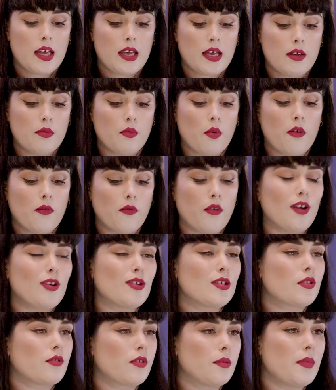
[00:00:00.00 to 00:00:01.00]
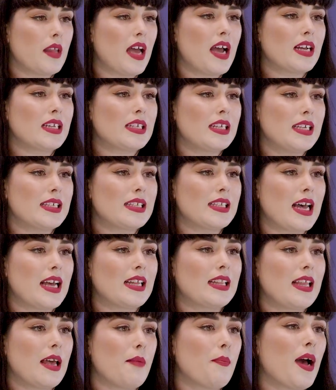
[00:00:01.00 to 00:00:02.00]
and what follows from that is that
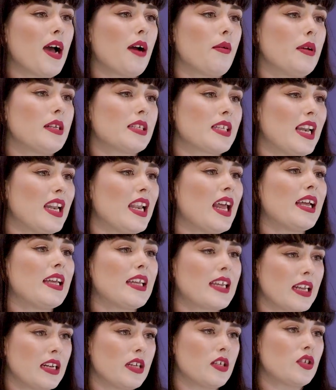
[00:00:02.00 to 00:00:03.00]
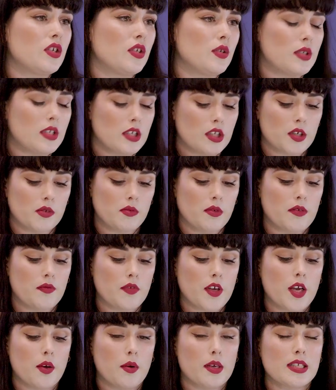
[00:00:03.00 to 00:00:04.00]
their powers, like in a judicial
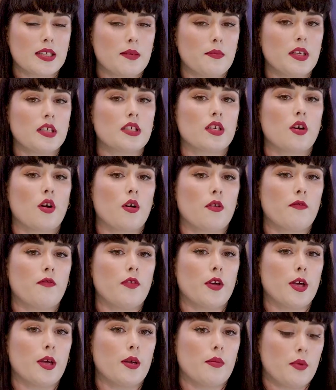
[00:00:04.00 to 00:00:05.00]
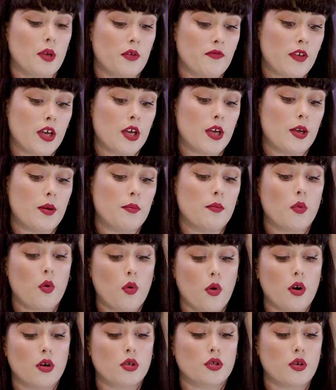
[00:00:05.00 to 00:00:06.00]
review, are simply to confirm,
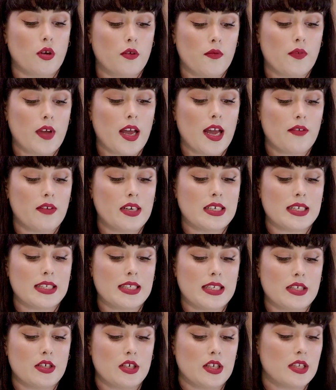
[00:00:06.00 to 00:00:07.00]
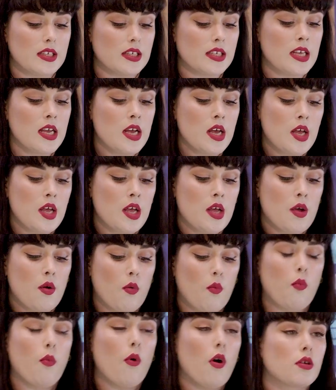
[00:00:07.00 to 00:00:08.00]
quash or vary decisions.
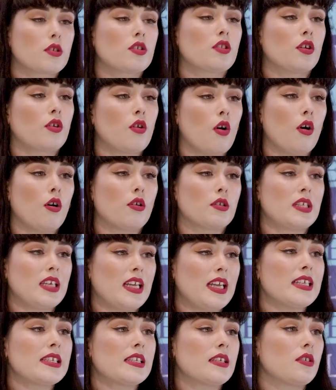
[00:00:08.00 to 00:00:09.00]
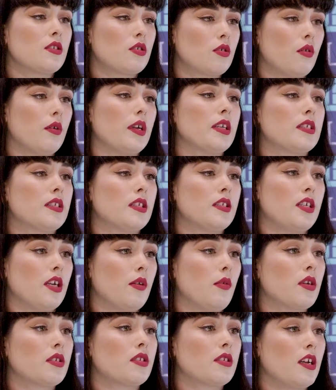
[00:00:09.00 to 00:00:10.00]
What the court isn't going to
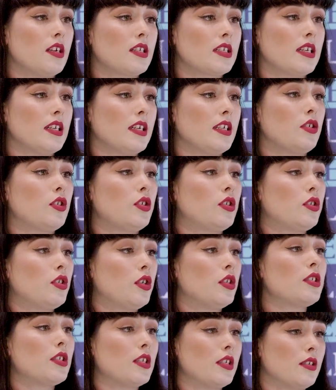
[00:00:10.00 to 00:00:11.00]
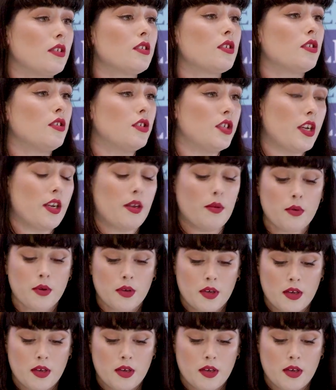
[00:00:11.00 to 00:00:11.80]
do, or certainly shouldn't do,